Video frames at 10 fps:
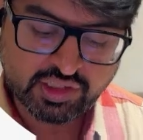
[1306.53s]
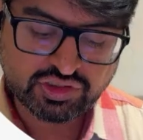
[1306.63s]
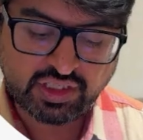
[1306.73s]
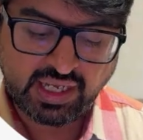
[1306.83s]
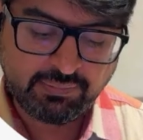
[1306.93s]

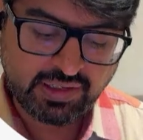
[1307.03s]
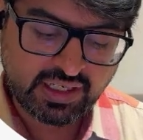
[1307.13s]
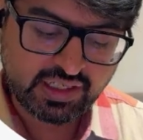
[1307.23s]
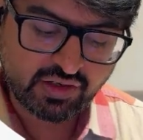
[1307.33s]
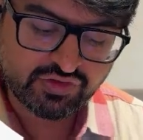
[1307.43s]
So the
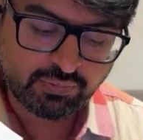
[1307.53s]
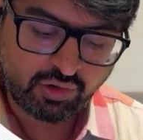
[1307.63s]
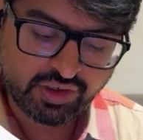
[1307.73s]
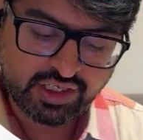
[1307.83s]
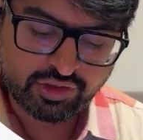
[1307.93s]
ability of the
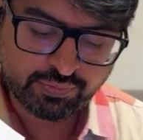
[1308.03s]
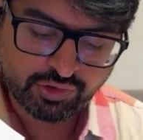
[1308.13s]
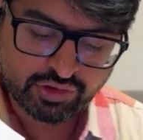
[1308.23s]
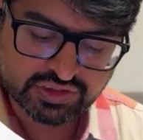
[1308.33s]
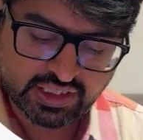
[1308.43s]
body to
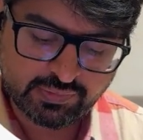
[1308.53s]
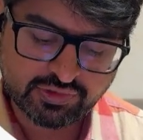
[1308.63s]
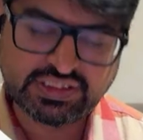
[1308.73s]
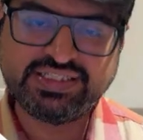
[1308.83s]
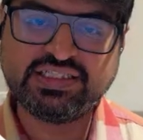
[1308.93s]
produce
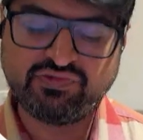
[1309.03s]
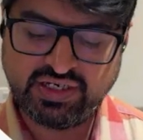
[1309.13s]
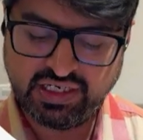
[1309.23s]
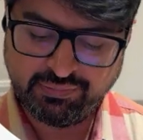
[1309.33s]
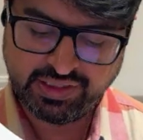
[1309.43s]
adipocytes is
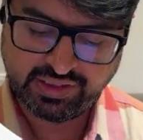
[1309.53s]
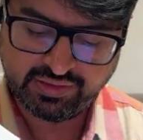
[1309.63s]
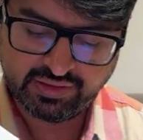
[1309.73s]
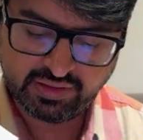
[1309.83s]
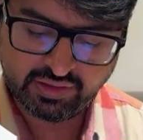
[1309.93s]
very limited.
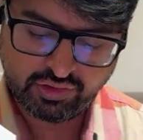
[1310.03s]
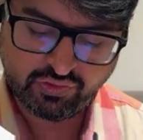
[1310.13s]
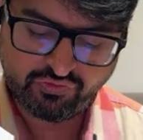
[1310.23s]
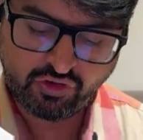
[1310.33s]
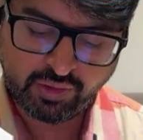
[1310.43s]

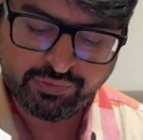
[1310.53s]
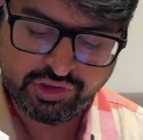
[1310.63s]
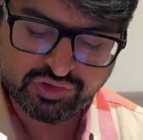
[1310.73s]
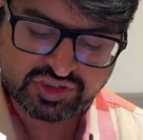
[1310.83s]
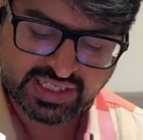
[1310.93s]
To form
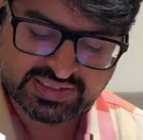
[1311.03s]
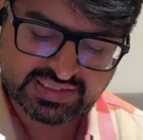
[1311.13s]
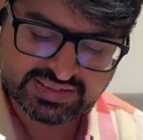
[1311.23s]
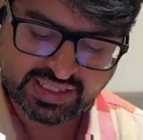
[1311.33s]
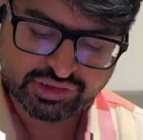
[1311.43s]
new
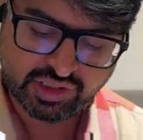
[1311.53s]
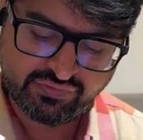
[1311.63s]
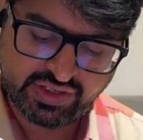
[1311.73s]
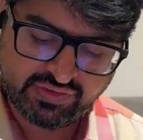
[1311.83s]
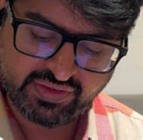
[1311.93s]
cells is
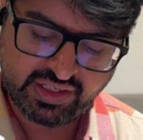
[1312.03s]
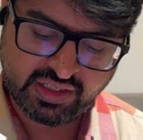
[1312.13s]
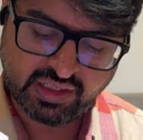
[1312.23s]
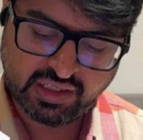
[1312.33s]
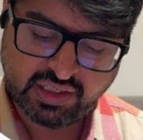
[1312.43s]
actually very,
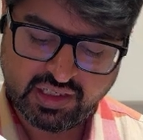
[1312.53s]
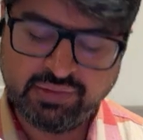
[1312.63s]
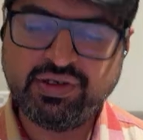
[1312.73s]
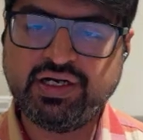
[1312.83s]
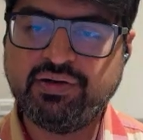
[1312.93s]
very
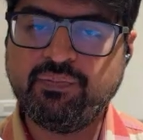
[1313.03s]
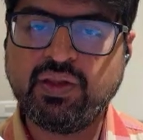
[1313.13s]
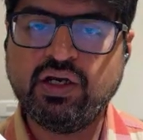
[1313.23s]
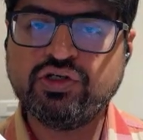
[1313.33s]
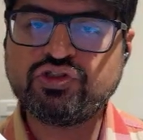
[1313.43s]
limited.
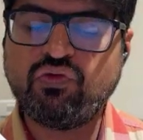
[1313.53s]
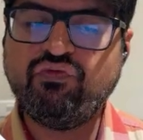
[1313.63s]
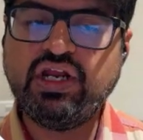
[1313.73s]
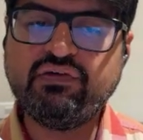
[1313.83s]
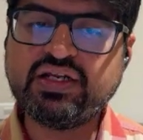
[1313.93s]
So
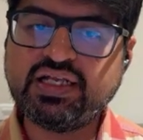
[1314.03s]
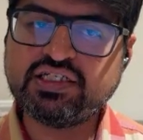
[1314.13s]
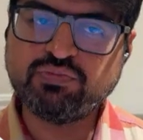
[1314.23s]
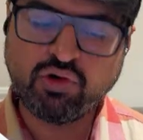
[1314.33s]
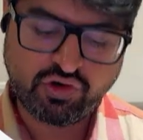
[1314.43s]
whenever there
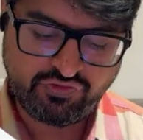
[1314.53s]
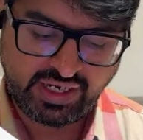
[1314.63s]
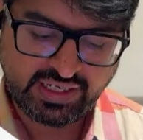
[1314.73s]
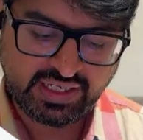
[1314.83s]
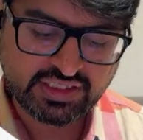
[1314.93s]
is more
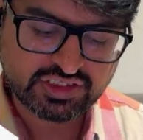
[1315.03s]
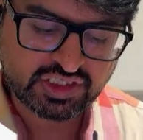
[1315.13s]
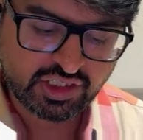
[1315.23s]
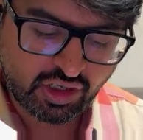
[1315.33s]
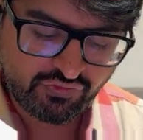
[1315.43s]
fat,
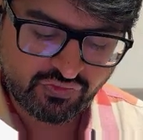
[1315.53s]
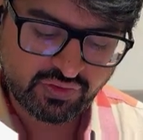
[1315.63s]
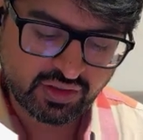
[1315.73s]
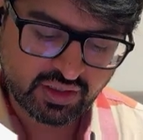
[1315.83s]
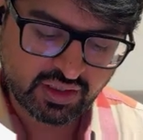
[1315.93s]
instead of
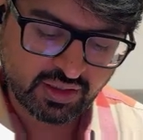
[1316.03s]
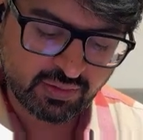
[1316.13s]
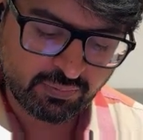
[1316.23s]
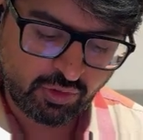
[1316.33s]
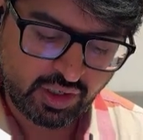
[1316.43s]

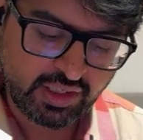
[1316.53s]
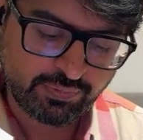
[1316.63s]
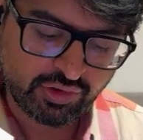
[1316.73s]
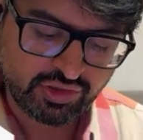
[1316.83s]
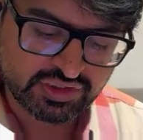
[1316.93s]
body
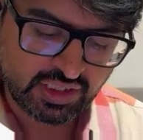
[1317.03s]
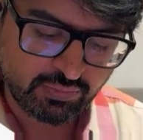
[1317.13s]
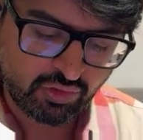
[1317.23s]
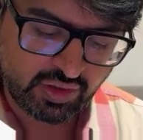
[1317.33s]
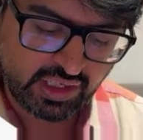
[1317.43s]
producing
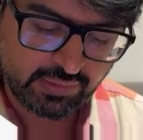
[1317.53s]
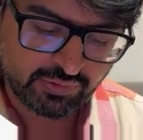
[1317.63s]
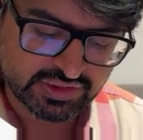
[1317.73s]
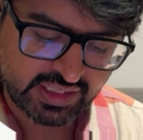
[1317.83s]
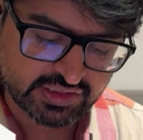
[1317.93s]
more
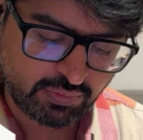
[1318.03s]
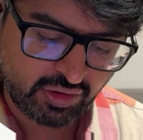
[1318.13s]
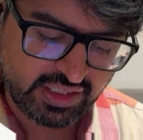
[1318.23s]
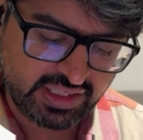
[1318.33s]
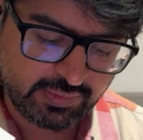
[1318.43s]
adipocytes,
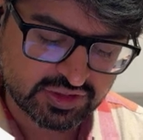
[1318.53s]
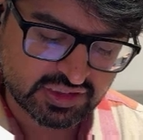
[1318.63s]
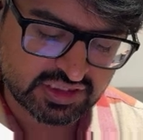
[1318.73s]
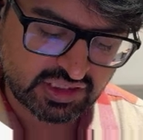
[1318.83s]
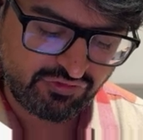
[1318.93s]
body keeps
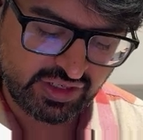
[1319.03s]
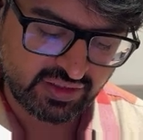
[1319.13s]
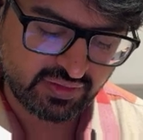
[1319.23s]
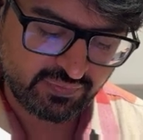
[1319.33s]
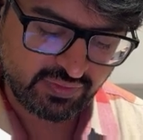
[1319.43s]
stuffing